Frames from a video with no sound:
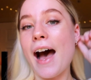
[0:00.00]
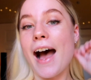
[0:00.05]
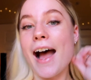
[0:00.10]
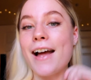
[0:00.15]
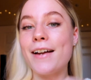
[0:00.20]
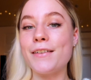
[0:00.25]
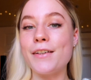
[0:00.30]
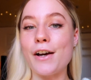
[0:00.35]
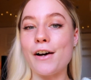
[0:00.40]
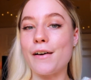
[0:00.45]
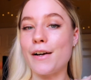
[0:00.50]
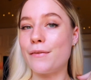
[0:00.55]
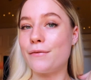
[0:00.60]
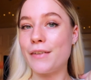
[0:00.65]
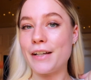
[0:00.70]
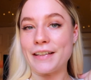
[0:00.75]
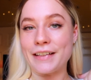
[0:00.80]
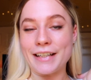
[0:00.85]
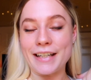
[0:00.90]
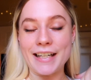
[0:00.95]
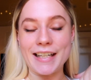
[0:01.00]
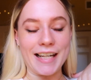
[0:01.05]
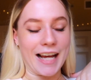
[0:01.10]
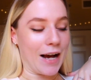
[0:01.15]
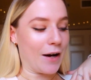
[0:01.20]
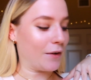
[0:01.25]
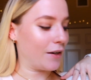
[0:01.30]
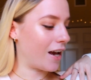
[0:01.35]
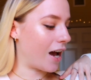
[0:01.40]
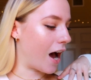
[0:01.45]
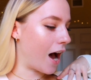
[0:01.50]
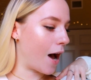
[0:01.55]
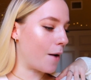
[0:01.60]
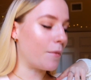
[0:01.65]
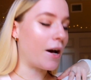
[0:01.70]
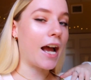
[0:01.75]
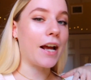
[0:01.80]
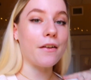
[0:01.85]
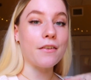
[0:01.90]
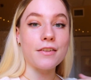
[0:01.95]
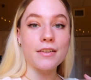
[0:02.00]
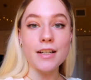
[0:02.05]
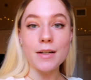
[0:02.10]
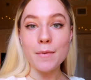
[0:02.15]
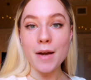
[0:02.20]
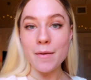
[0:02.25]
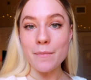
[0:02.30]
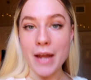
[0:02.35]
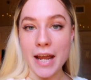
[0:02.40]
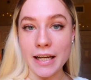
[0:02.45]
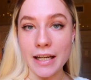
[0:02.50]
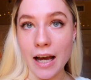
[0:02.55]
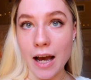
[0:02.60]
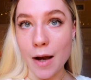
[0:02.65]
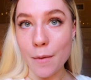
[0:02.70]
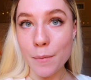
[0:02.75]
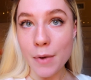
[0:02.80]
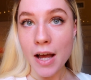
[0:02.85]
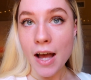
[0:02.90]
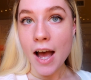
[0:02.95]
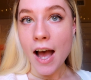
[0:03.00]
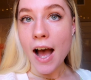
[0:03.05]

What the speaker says: I don't know, I'm figuring it out. I also did my makeup.